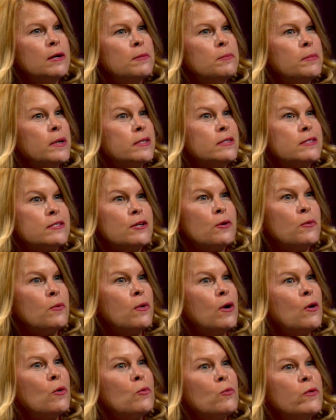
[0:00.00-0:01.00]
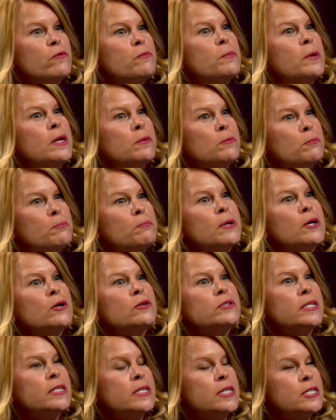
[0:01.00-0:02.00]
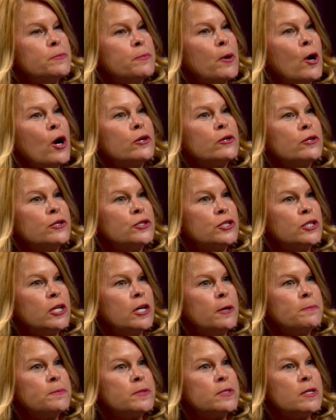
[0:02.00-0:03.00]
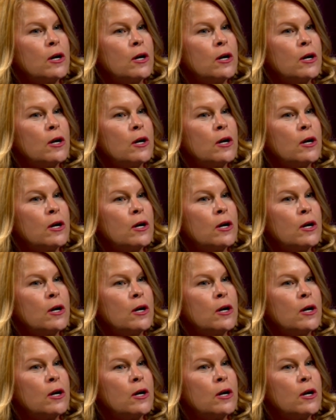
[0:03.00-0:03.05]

But so we've been building these partnerships